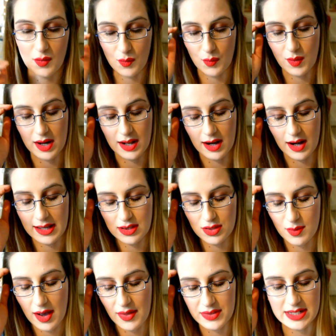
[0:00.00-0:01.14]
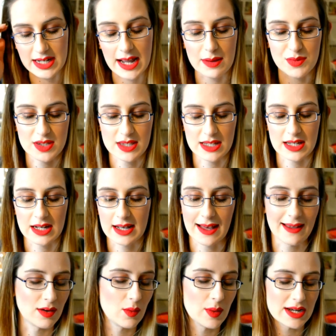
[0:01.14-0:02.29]
throughout the day, I'm just thinking, I
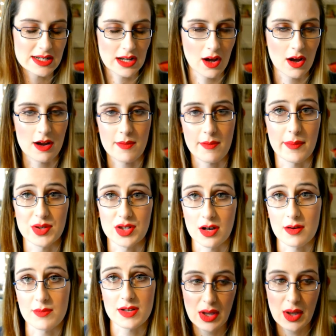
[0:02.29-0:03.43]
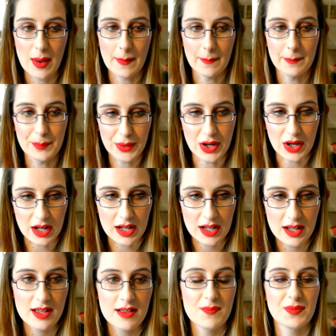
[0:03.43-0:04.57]
cannot wait to get home in my pajamas. But
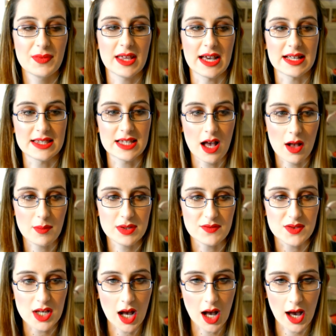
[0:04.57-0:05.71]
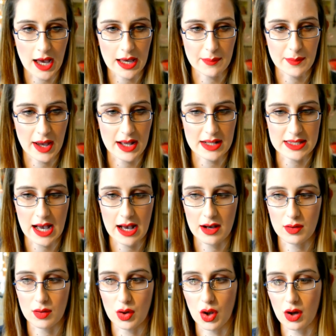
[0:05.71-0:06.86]
in terms of time and how
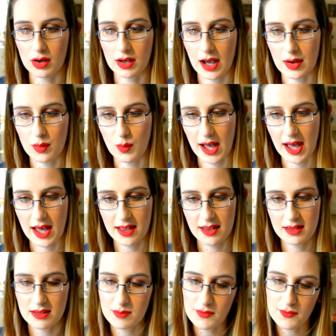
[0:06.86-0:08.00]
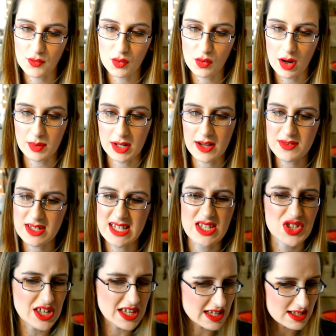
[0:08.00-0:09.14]
long I wear them for, I'm gonna have to say
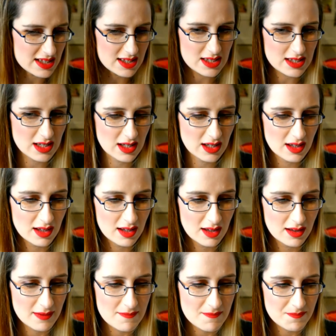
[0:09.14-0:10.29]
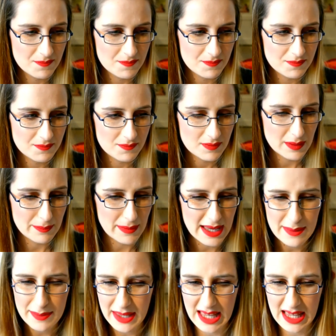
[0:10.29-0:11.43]
jeans.
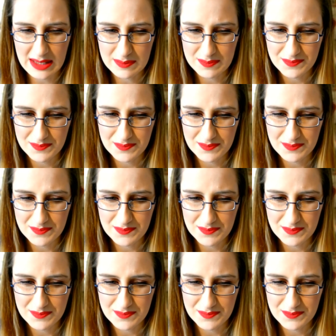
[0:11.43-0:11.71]
Maybe.